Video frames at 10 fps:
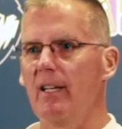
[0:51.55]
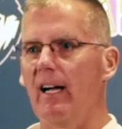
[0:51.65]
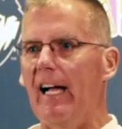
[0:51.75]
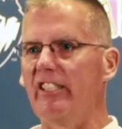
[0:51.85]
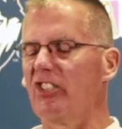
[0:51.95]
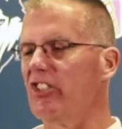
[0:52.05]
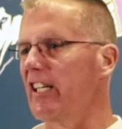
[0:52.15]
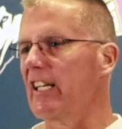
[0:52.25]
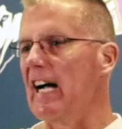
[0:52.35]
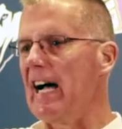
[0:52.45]
I just
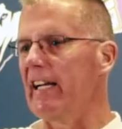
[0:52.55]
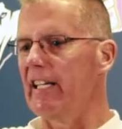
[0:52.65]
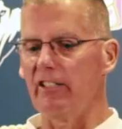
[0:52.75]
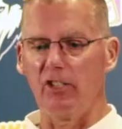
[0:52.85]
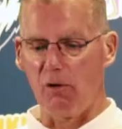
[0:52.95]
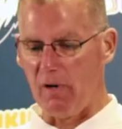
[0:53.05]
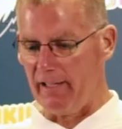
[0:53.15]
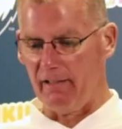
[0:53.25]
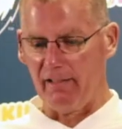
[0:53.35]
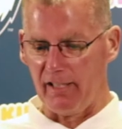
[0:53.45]
see a guy, and you know
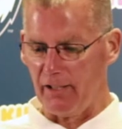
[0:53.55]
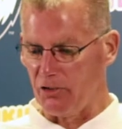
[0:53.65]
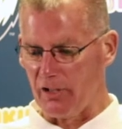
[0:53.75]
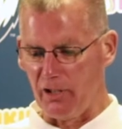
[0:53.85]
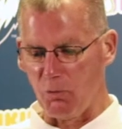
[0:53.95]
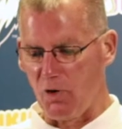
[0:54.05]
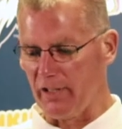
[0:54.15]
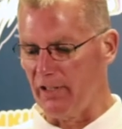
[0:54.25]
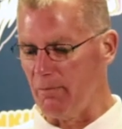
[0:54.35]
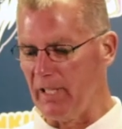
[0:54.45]
what? He's, he's
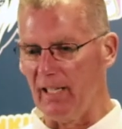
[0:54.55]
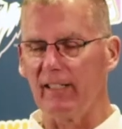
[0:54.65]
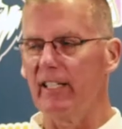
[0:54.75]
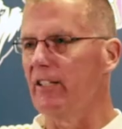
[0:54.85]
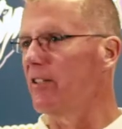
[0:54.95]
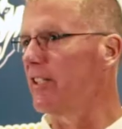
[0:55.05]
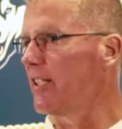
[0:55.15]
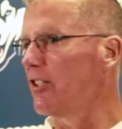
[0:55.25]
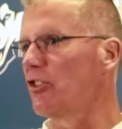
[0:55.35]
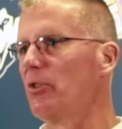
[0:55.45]
working to be a leader, and
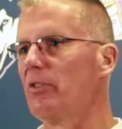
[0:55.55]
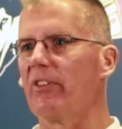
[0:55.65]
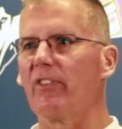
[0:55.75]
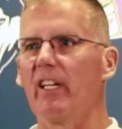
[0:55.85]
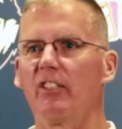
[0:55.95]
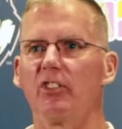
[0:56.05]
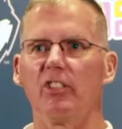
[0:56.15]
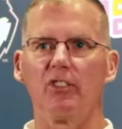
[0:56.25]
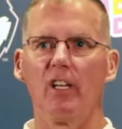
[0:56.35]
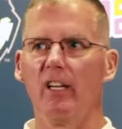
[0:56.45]
he is doing the things.
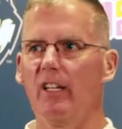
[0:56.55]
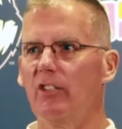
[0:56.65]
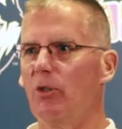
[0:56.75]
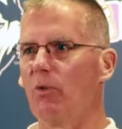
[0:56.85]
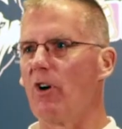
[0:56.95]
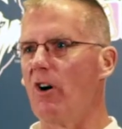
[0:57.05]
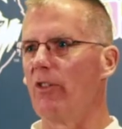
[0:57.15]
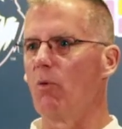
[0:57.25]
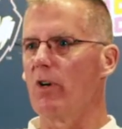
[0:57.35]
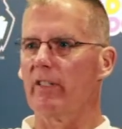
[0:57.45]
He's doing
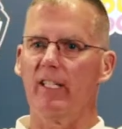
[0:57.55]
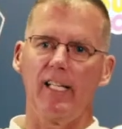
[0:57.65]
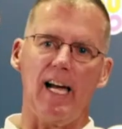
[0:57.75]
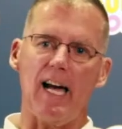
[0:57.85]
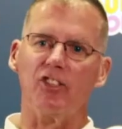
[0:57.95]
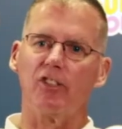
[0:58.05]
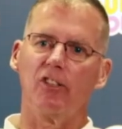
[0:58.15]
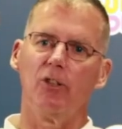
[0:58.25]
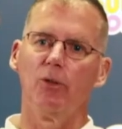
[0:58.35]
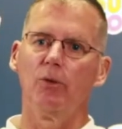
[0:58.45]
all the work that he has to
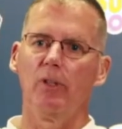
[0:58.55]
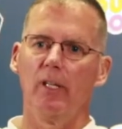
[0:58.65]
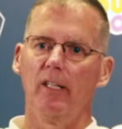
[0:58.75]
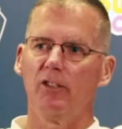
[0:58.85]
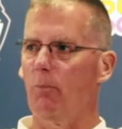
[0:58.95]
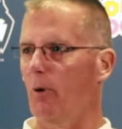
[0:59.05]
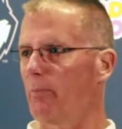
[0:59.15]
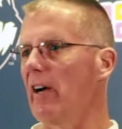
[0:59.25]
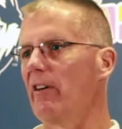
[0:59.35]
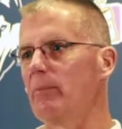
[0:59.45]
do to
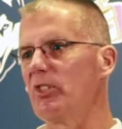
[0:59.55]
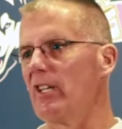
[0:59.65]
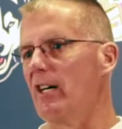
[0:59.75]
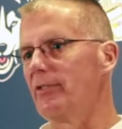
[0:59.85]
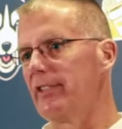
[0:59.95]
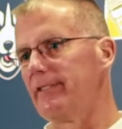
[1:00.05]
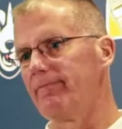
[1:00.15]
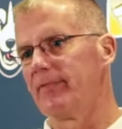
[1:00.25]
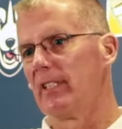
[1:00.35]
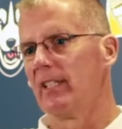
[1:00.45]
prepare himself.
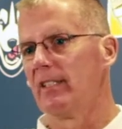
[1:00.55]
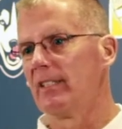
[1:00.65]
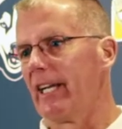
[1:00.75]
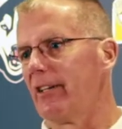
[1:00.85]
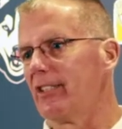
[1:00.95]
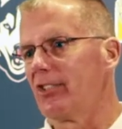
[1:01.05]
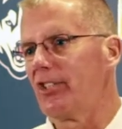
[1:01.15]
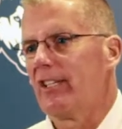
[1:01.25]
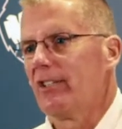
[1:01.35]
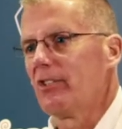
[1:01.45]
And, you know, you
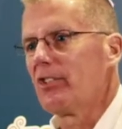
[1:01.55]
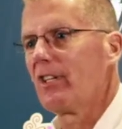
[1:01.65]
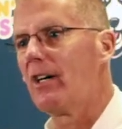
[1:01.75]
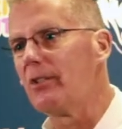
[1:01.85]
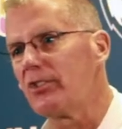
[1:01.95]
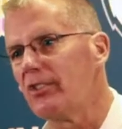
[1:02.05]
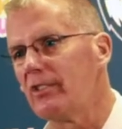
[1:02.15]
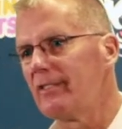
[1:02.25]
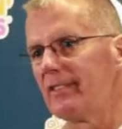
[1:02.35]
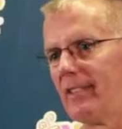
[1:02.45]
sit here as a coach, and